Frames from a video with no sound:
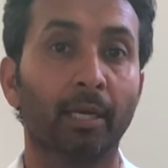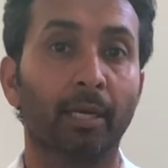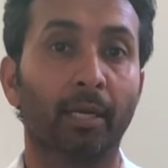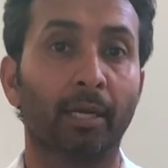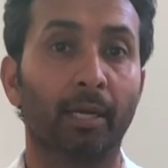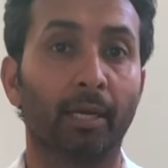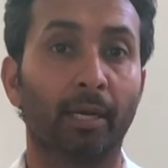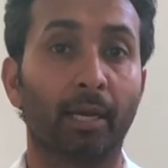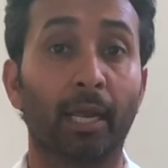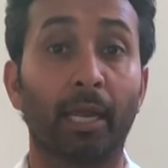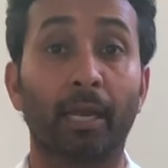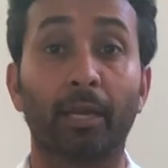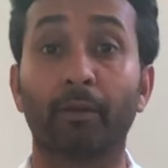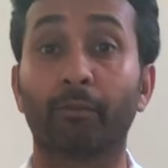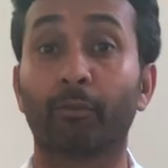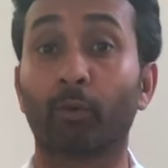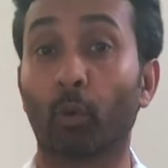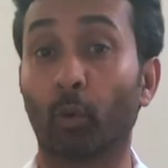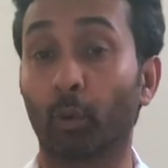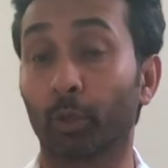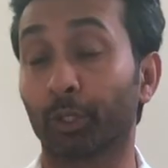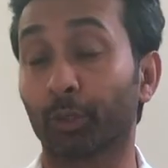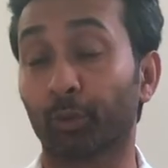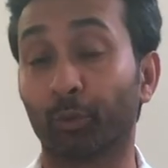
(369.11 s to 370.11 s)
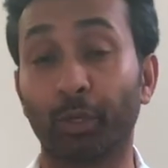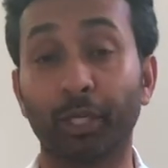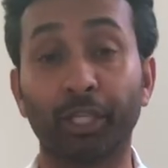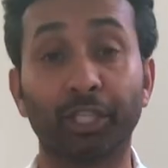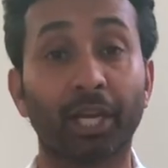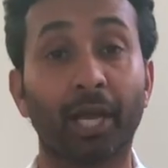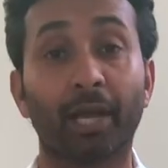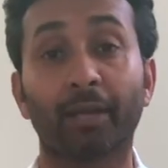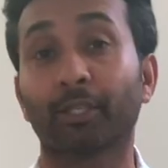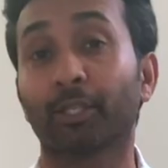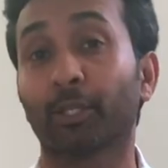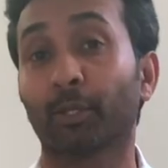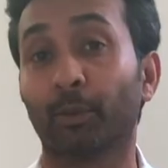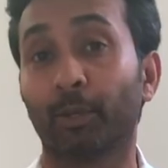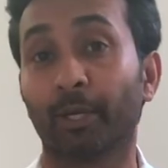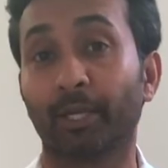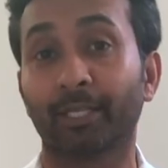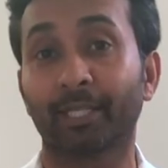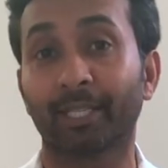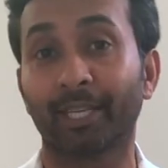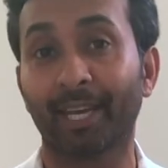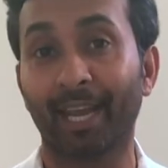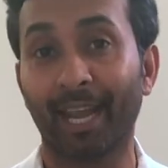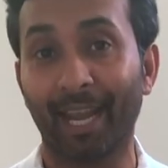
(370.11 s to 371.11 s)
And of course, reach out to
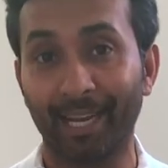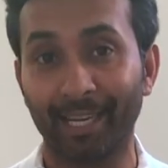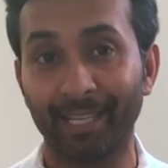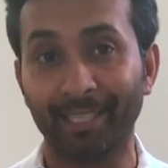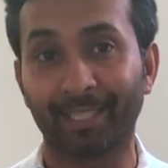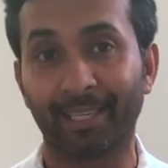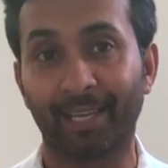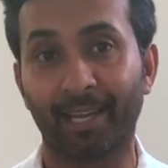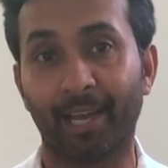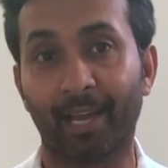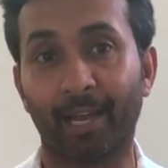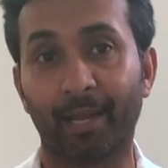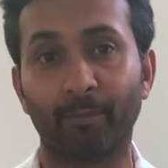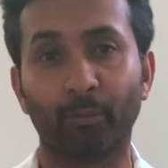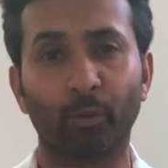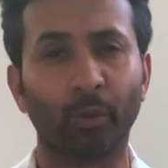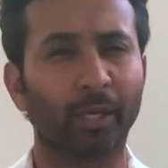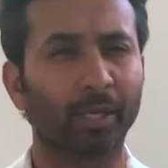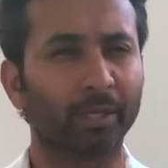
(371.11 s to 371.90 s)
us at any time.